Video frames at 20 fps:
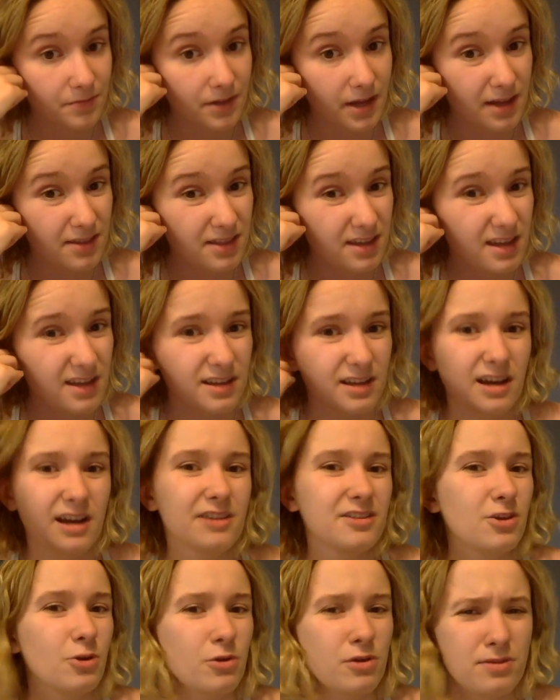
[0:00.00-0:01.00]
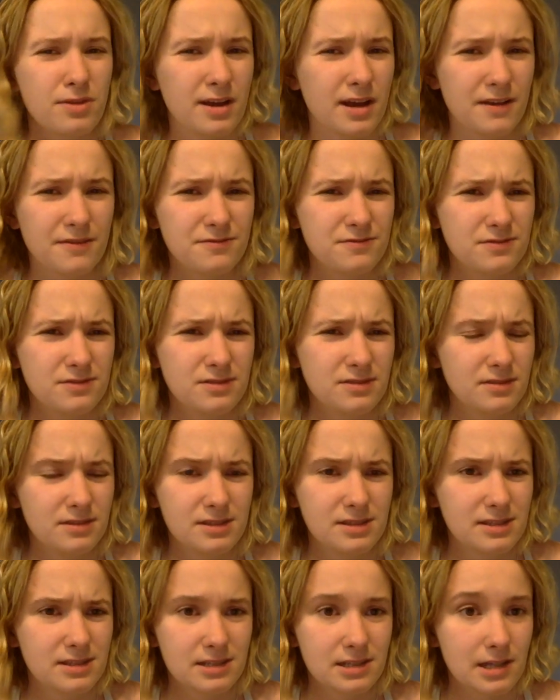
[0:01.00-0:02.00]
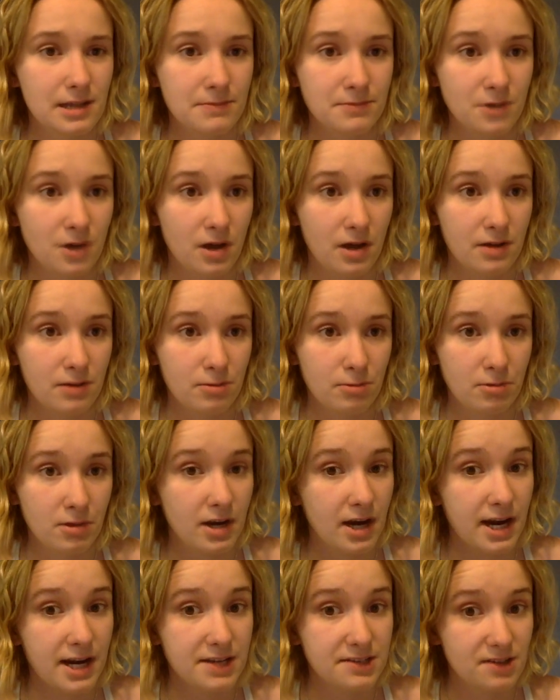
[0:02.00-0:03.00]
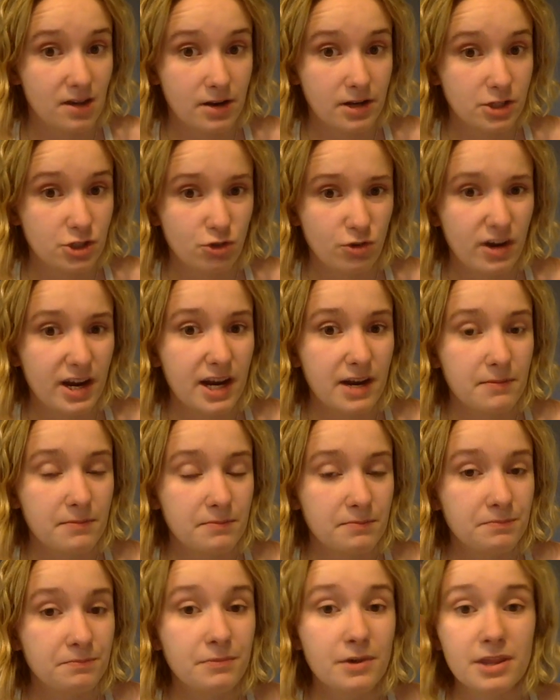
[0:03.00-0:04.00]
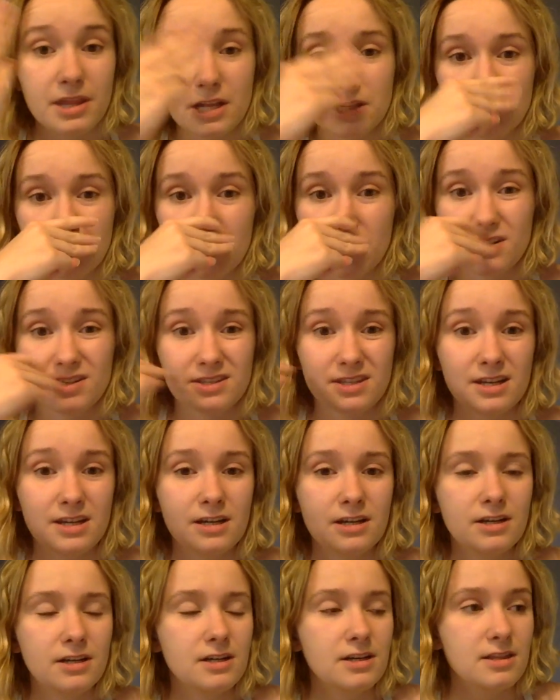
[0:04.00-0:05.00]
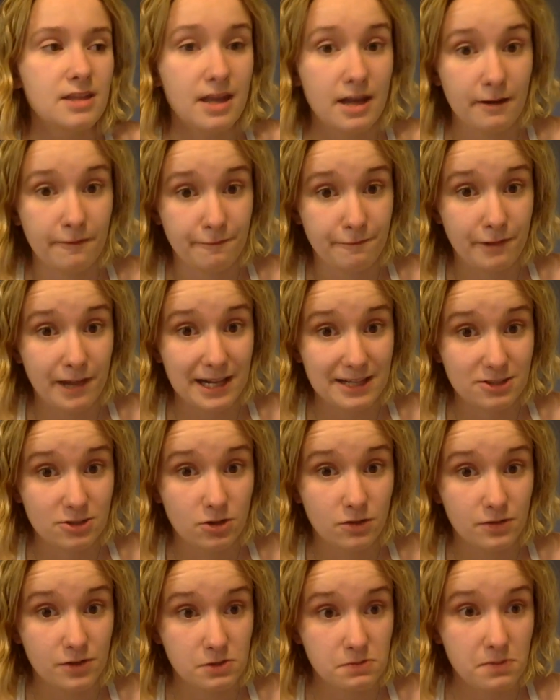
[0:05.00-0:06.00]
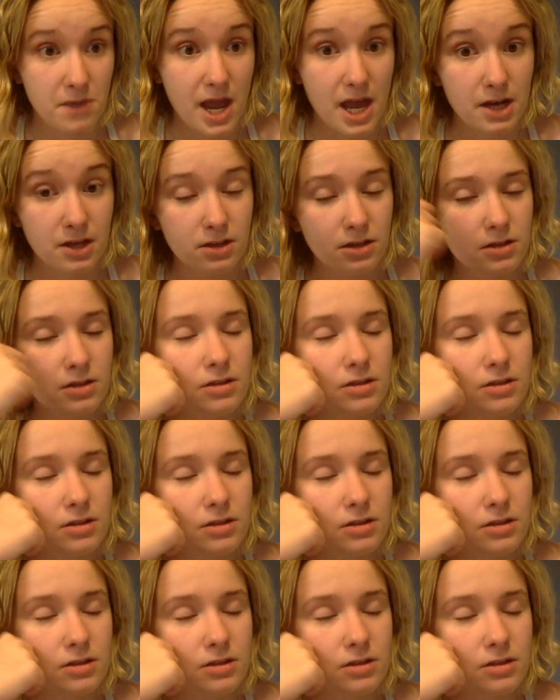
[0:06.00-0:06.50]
I think the only thing I've slept on through the night is on a train, but that's because they had a flat surface bed.